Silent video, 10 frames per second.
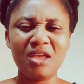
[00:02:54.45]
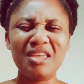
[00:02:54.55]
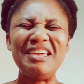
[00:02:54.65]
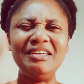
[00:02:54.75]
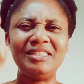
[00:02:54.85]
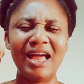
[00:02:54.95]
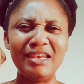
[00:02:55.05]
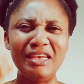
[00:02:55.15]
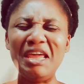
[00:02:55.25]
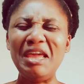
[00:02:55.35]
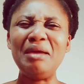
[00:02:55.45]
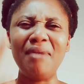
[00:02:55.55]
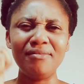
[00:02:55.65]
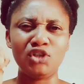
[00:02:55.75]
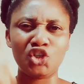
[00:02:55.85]
In the name
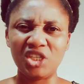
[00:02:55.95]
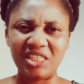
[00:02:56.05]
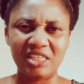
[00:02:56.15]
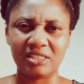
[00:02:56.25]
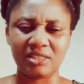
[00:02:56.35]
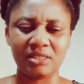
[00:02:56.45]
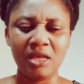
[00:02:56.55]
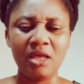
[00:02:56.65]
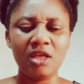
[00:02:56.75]
of Jesus.